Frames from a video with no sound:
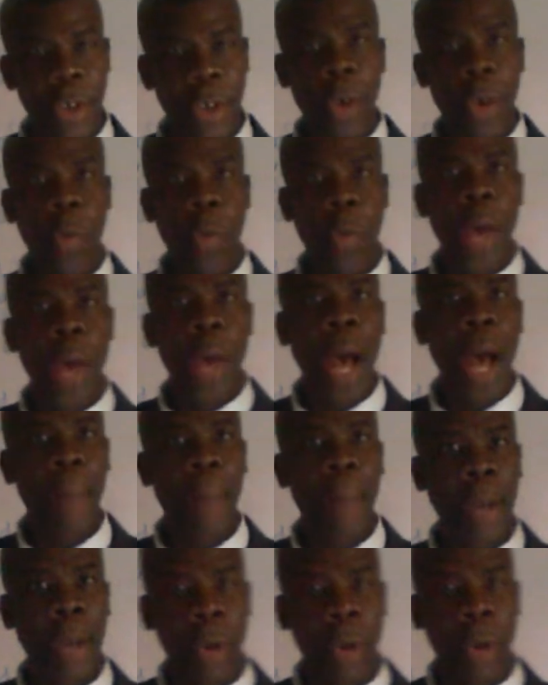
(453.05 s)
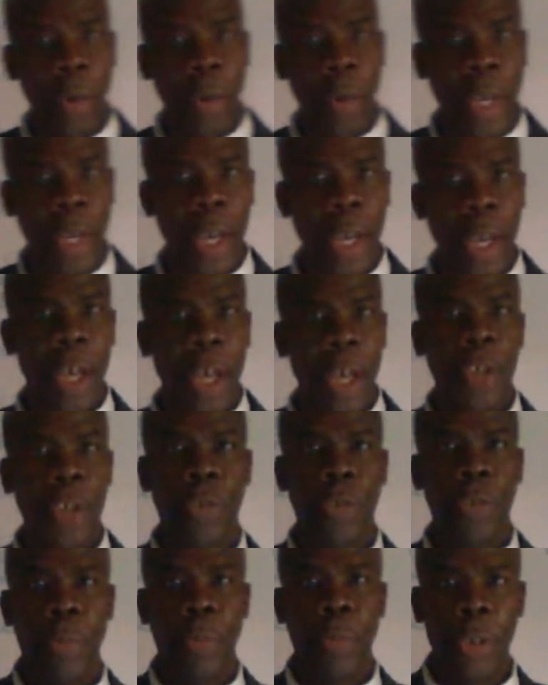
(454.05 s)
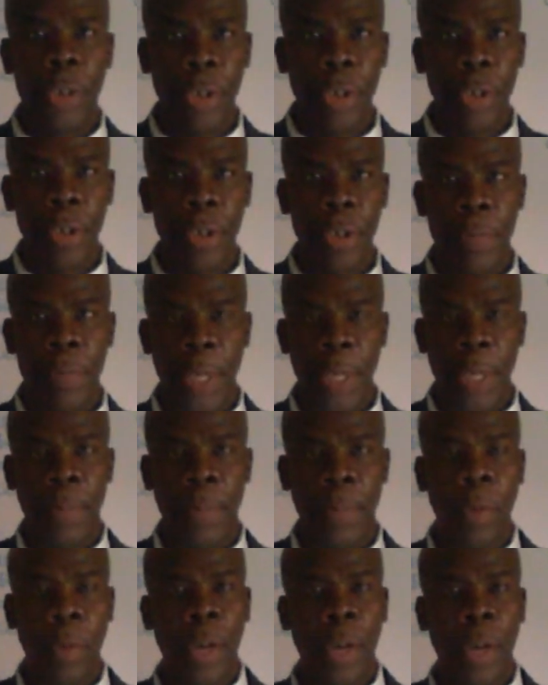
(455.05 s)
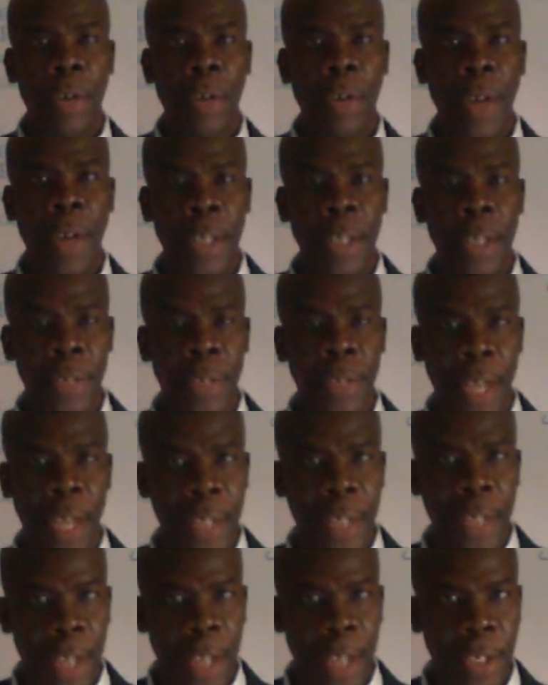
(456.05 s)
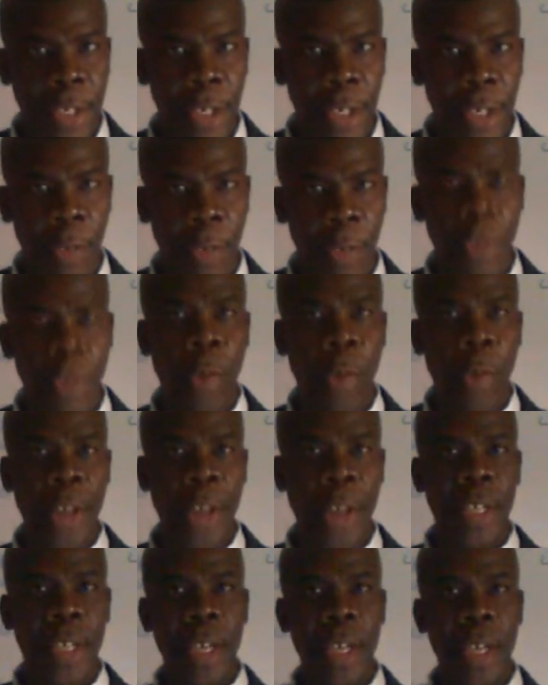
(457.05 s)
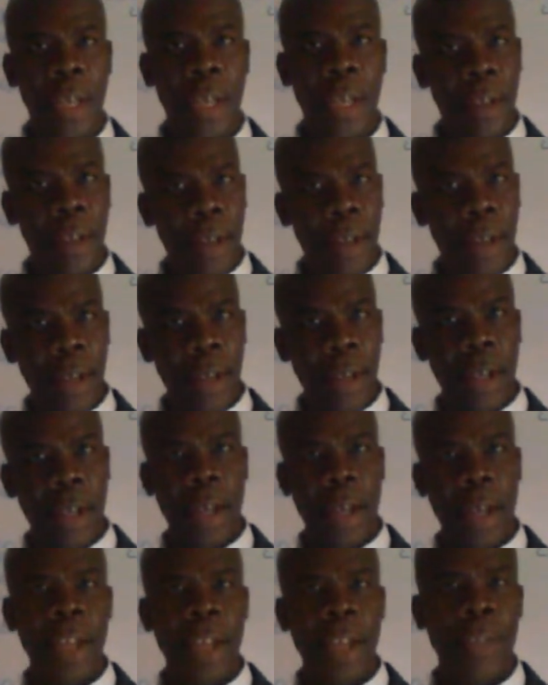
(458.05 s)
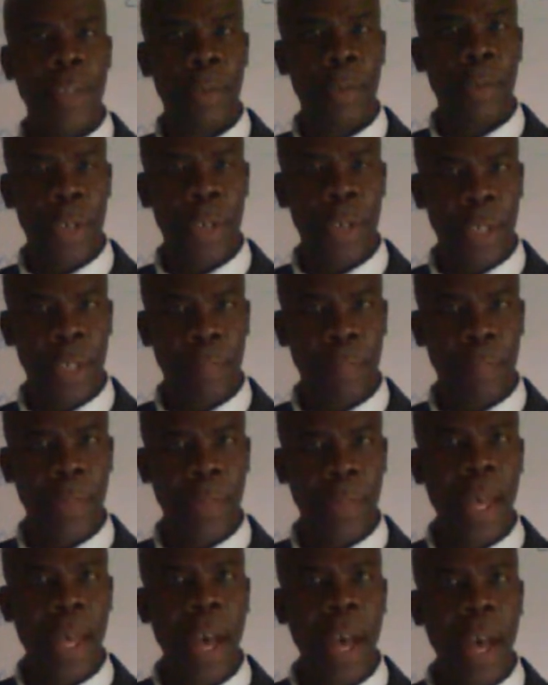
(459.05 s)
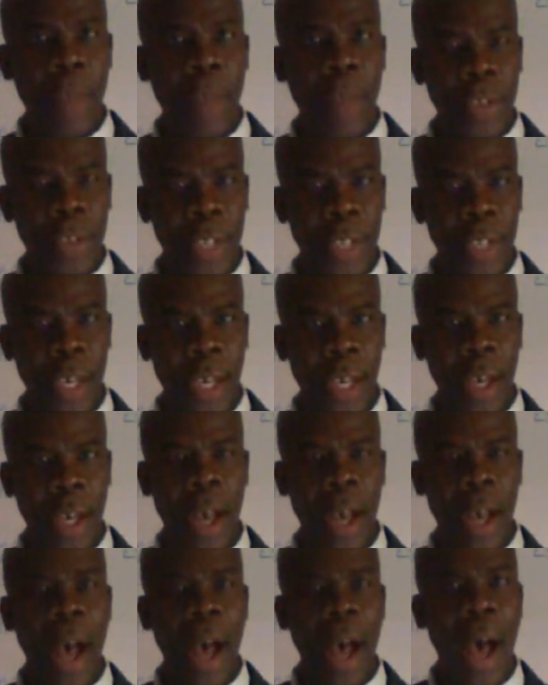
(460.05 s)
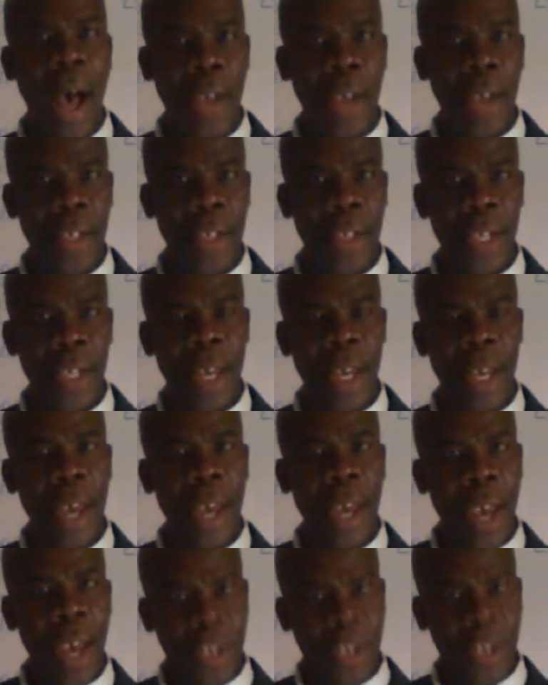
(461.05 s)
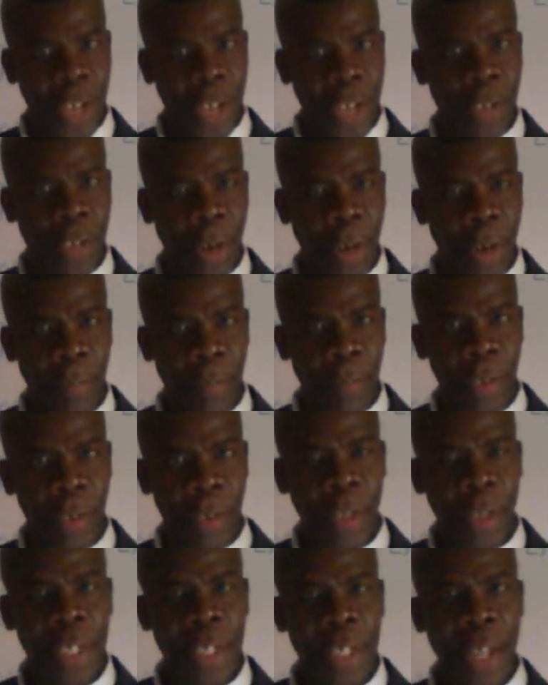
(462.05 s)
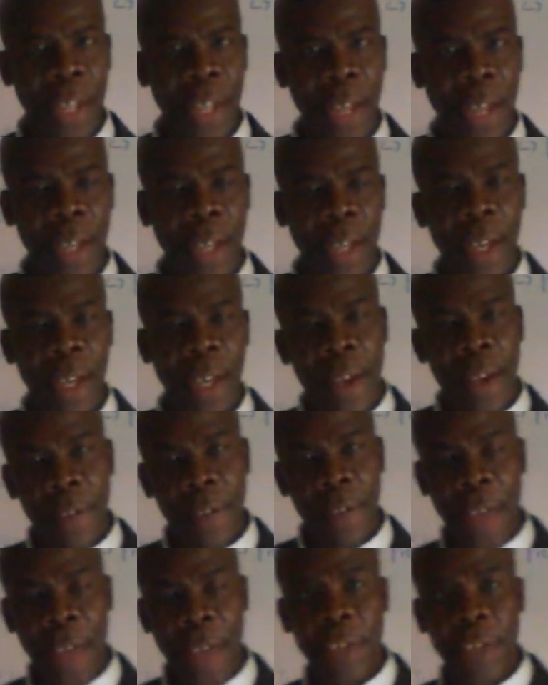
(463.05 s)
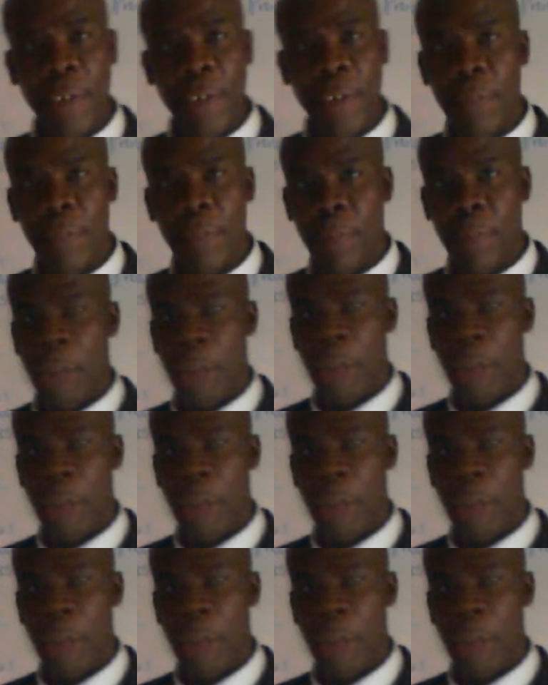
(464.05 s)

Where am I going to produce people who can run into success? With what? Entrepreneurship, health and social care, IT, etc. You understand that? That's very important.